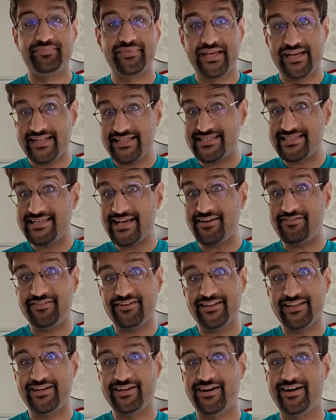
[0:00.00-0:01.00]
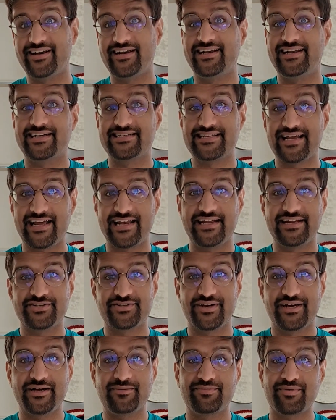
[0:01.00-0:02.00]
It's definitely not an exciting
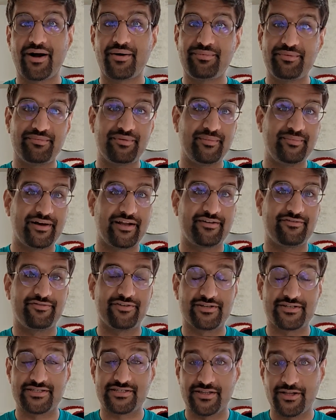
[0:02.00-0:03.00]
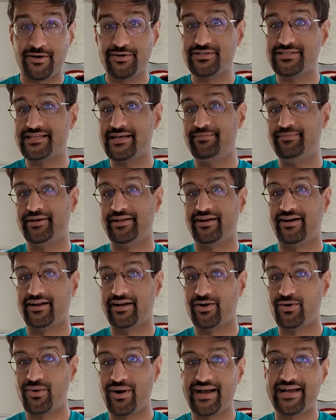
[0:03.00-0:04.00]
drink, probably better for slow sipping on
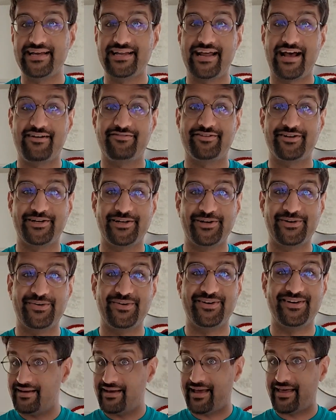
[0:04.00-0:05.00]
a quiet afternoon.